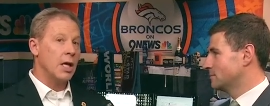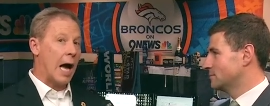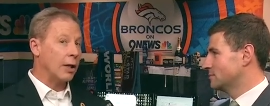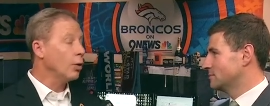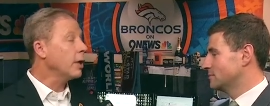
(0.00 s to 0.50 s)

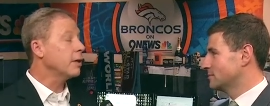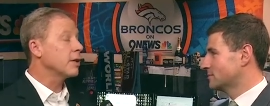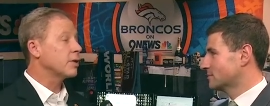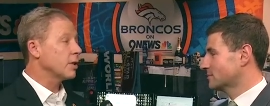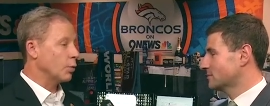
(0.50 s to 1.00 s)
Speaker 1: I look at
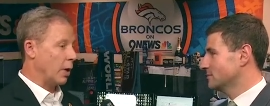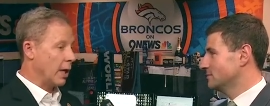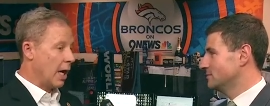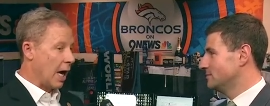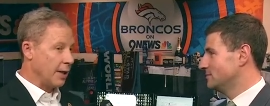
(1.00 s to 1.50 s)
this this way.
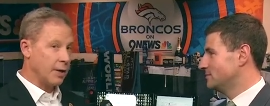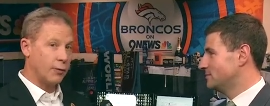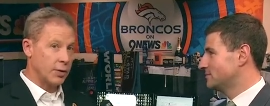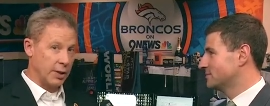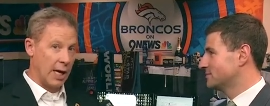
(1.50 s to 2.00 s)
I think
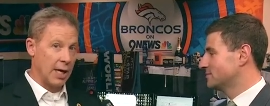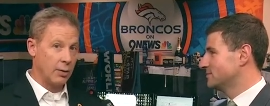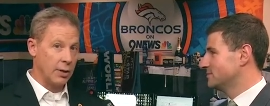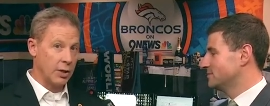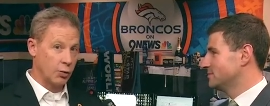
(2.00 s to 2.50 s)
for
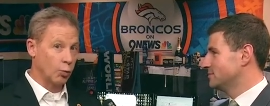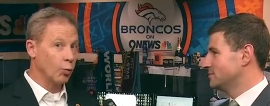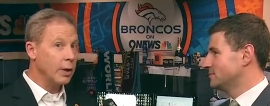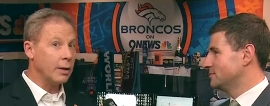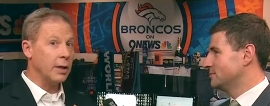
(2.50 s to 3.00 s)
Seattle, it's
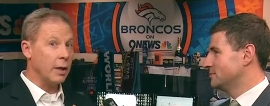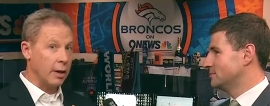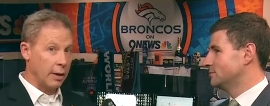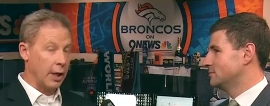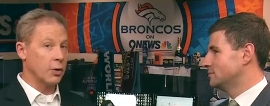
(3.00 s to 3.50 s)
really
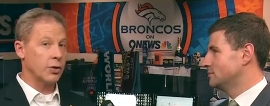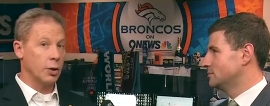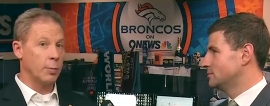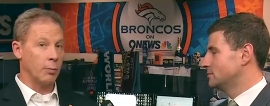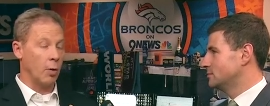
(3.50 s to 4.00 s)
their
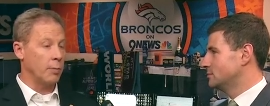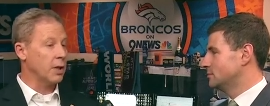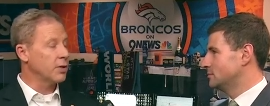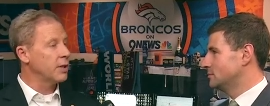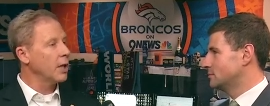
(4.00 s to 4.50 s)
Super Bowl
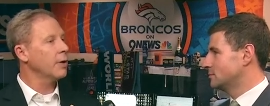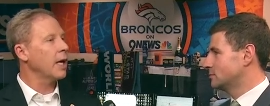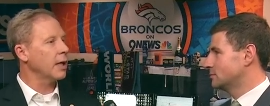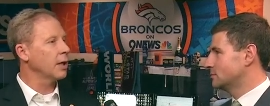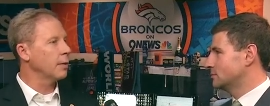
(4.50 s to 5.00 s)
because they're
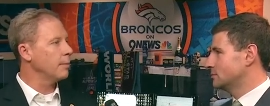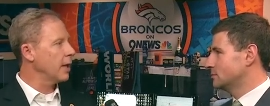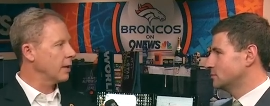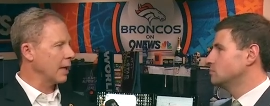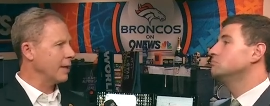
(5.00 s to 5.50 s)
not going to
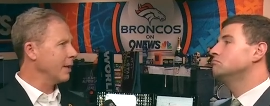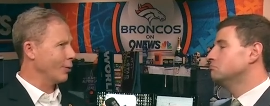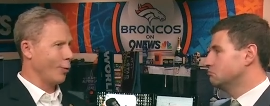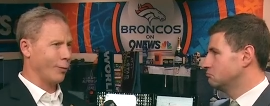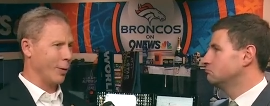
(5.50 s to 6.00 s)
make. I think
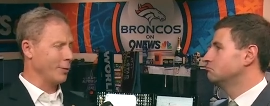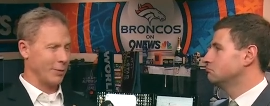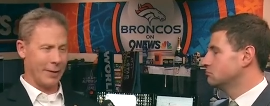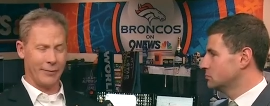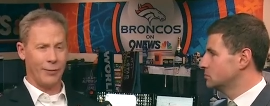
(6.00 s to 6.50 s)
their hmm. over under
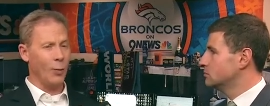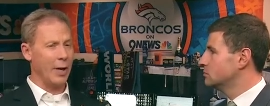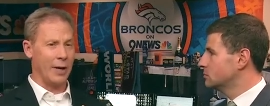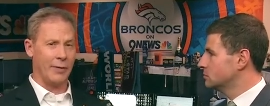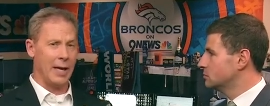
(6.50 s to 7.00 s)
is like four
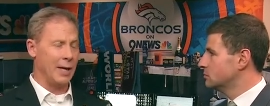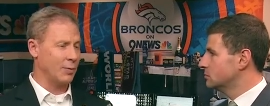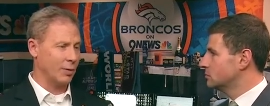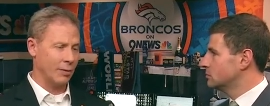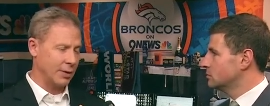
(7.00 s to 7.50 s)
and a half
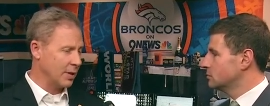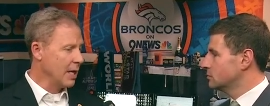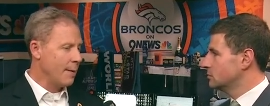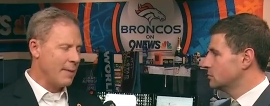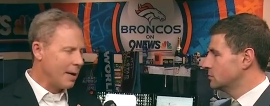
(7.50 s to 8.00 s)
games, or it
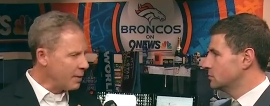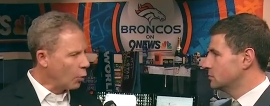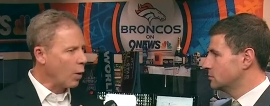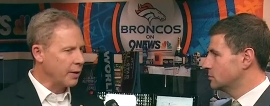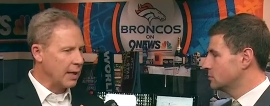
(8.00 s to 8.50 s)
may not be
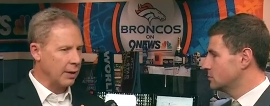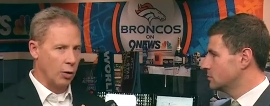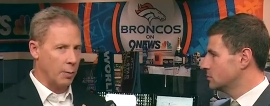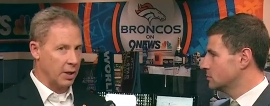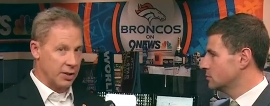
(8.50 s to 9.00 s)
quite that
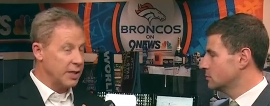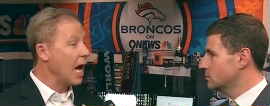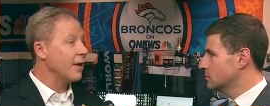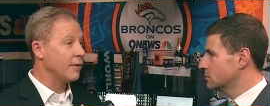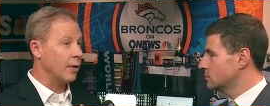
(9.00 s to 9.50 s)
low, but it's
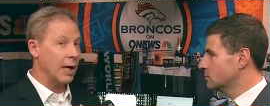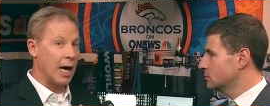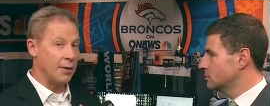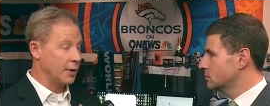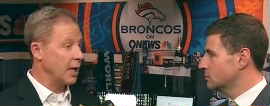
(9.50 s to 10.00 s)
not very
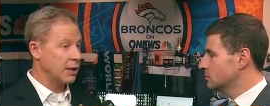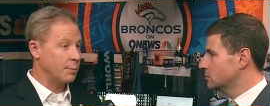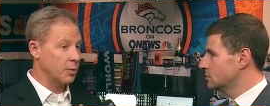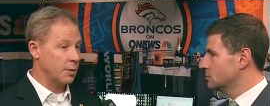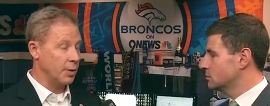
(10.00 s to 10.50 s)
high. They're not
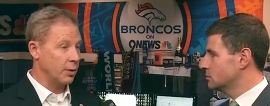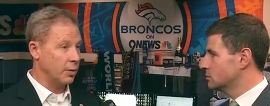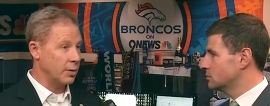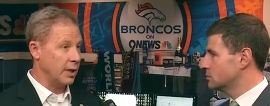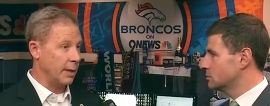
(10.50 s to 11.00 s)
supposed to be a
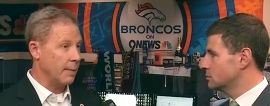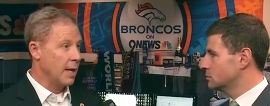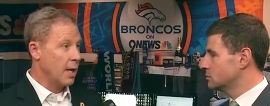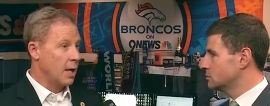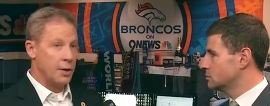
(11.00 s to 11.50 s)
good team
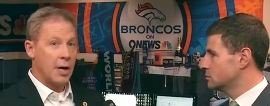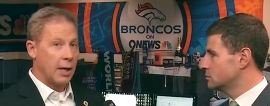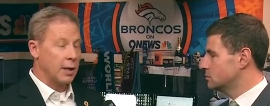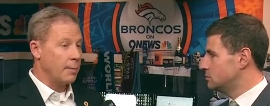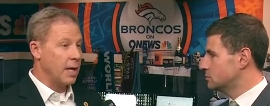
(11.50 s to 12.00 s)
they're
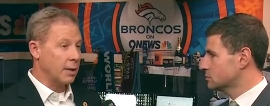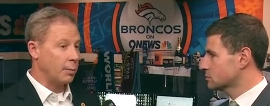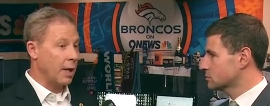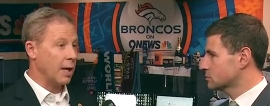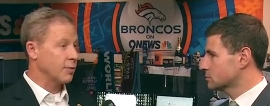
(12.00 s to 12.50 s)
not going to make the
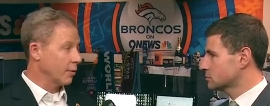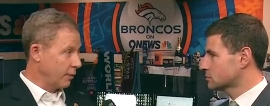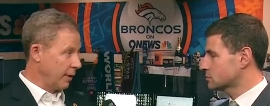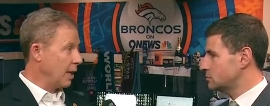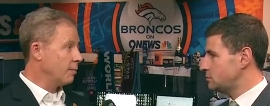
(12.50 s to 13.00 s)
playoffs. So
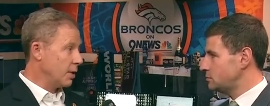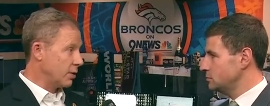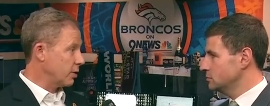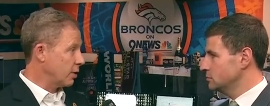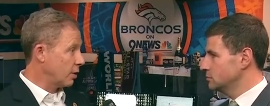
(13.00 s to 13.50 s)
for them, this is